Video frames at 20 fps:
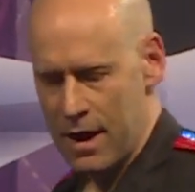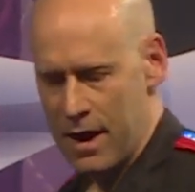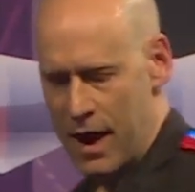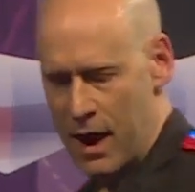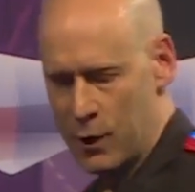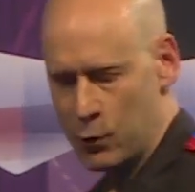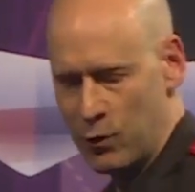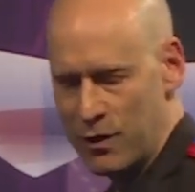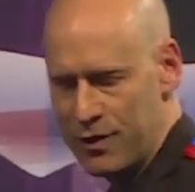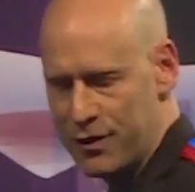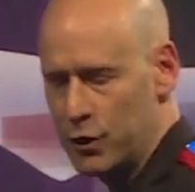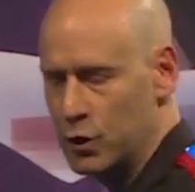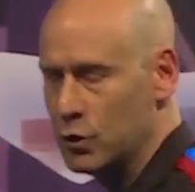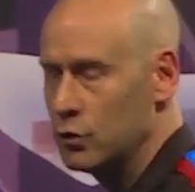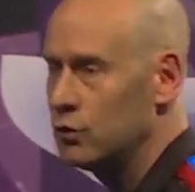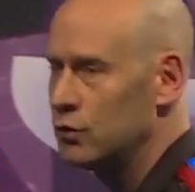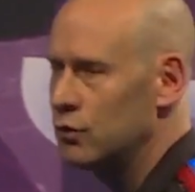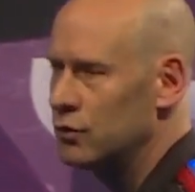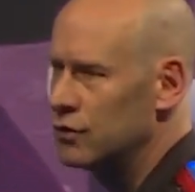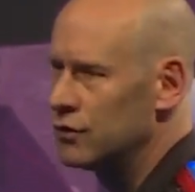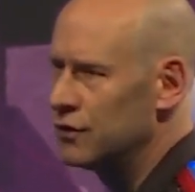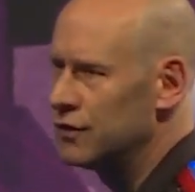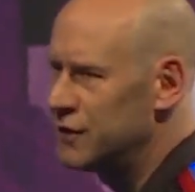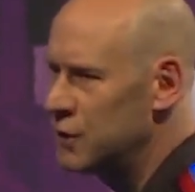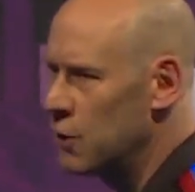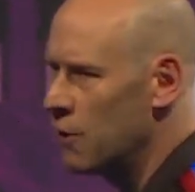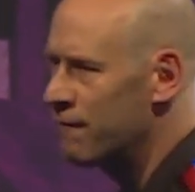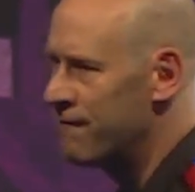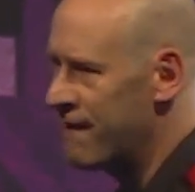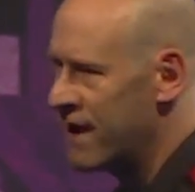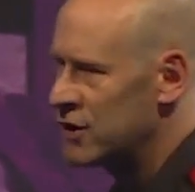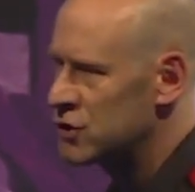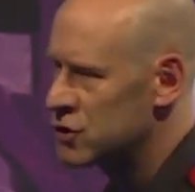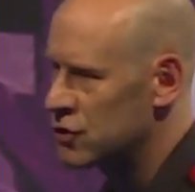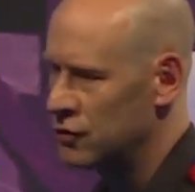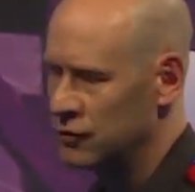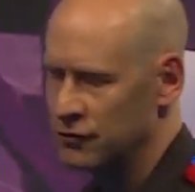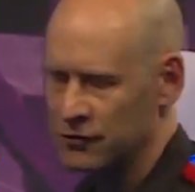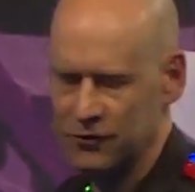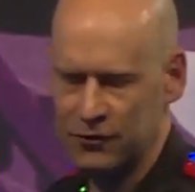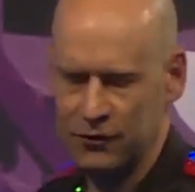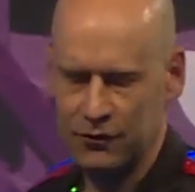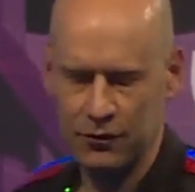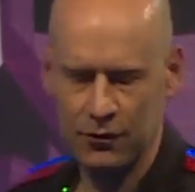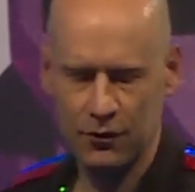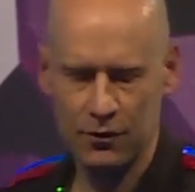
And with you, the Avengers,